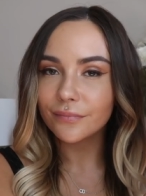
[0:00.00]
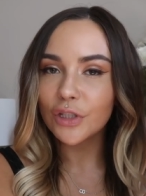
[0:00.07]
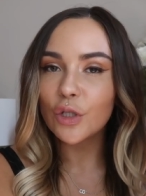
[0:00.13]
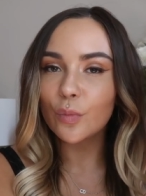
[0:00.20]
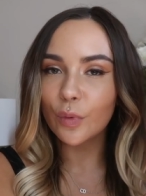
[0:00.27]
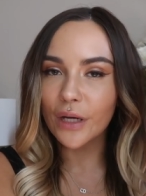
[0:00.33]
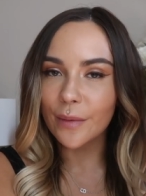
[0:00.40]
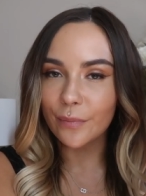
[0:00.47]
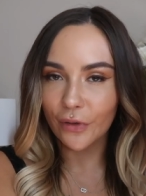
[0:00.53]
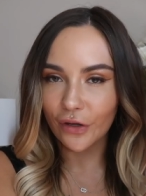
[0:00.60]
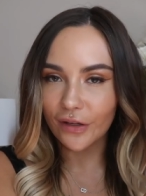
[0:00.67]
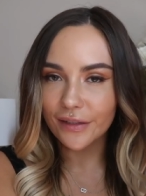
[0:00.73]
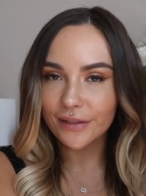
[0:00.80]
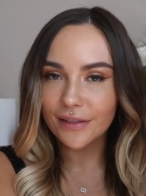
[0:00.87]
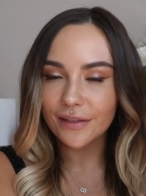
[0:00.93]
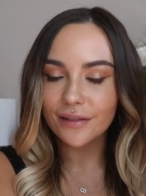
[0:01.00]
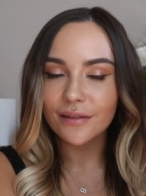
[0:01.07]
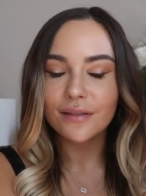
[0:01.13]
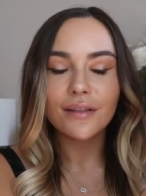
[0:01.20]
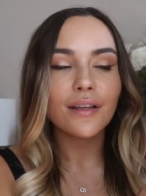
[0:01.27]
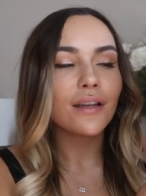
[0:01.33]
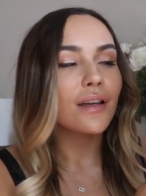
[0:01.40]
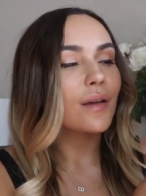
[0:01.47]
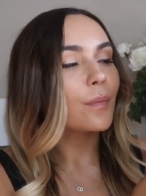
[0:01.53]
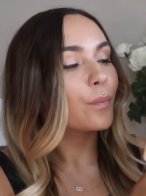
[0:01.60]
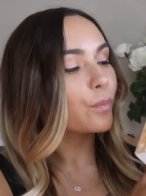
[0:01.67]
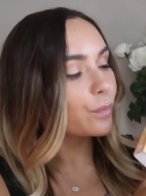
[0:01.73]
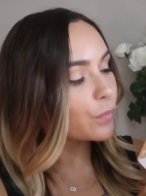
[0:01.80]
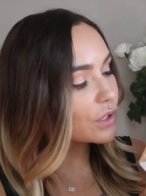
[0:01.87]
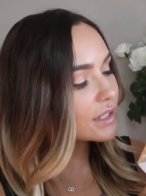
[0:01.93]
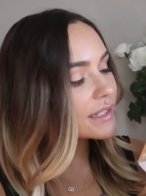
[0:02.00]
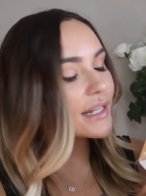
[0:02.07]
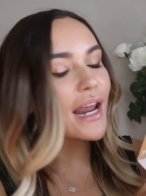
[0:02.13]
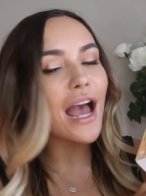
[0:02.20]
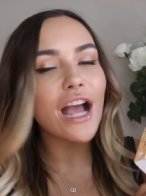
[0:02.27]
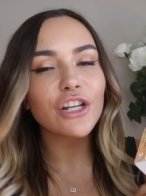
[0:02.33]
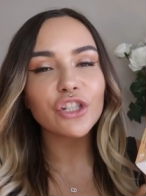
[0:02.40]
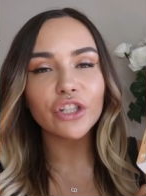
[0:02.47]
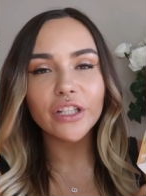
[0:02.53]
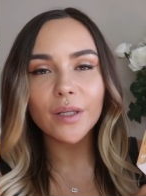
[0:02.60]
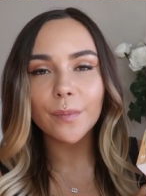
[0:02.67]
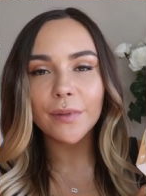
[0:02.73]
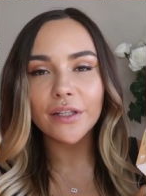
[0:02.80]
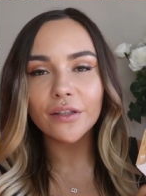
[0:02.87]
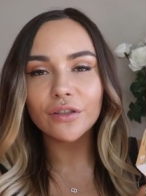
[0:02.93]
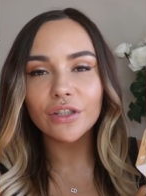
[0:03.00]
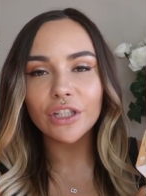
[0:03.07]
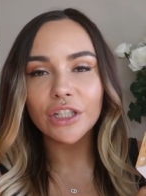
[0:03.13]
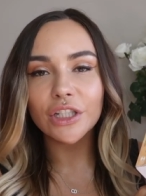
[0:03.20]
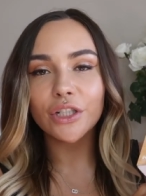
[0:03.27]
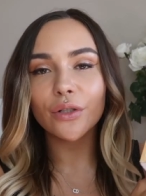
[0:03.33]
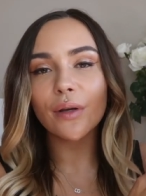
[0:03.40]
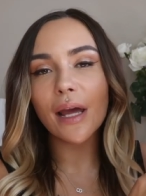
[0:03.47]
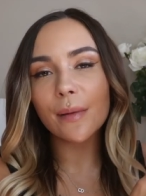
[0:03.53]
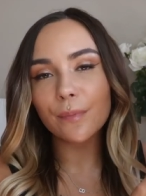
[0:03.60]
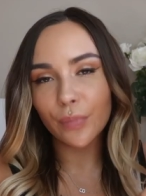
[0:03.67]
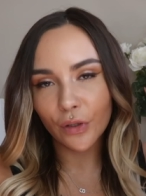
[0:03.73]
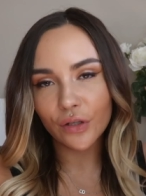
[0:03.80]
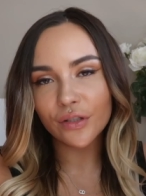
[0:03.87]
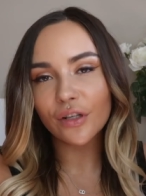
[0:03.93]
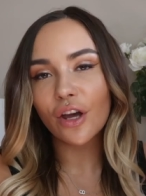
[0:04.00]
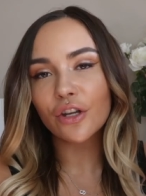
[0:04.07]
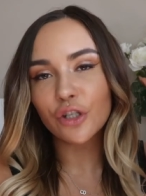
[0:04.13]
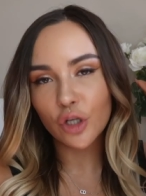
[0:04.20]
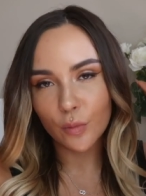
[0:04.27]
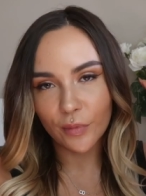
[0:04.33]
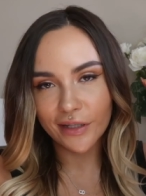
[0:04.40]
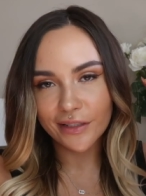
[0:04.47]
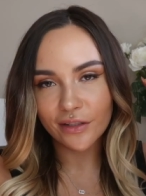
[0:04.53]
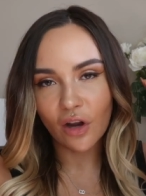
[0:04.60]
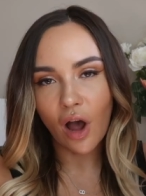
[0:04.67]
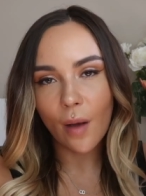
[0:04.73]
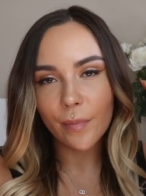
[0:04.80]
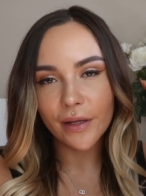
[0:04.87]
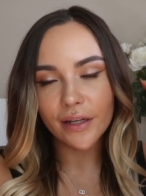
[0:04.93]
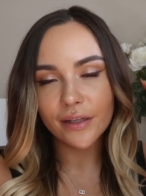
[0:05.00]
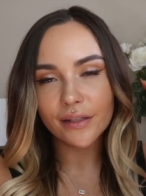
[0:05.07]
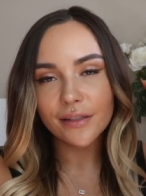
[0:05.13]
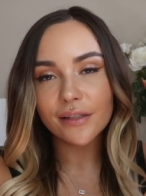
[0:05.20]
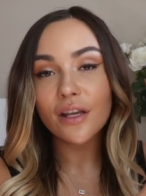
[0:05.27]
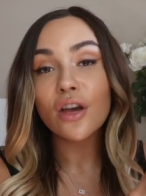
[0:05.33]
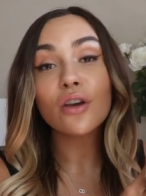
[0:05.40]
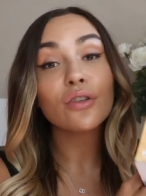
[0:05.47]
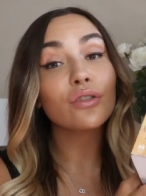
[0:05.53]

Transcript: You bring books that actually appeal to you and books on numerous topics.